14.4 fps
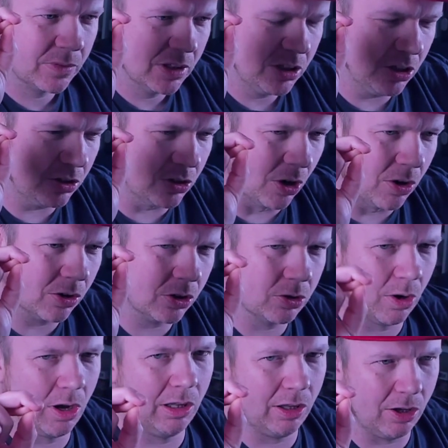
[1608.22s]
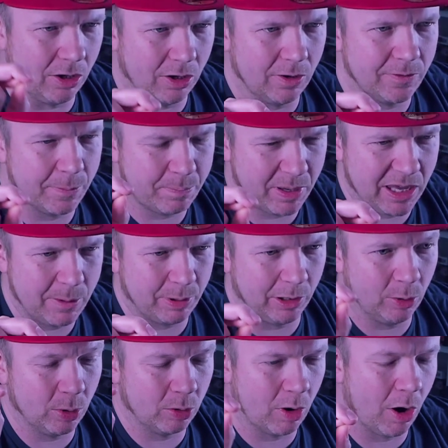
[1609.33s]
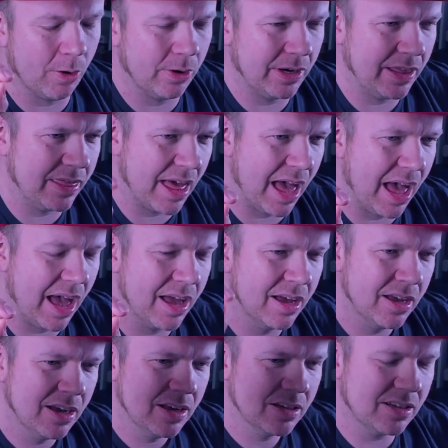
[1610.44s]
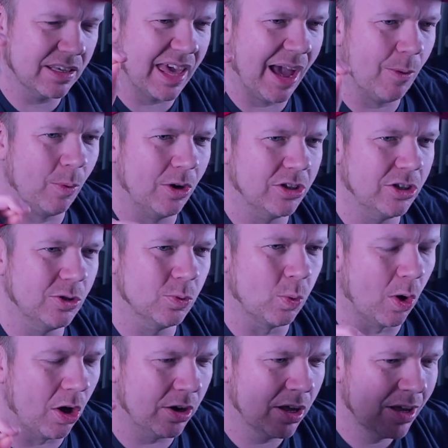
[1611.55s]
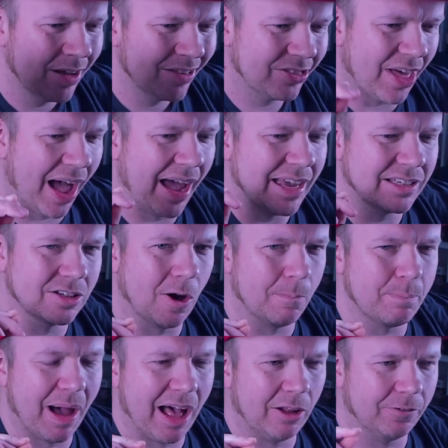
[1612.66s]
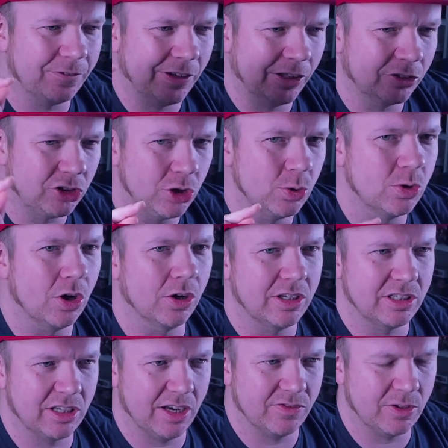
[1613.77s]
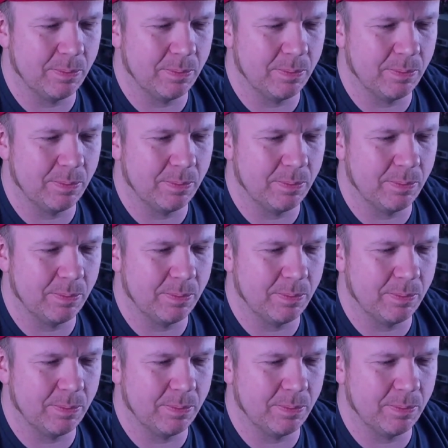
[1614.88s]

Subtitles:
You don't crawl over people who are already there to get what you want. That is not Battlefield. You don't deserve to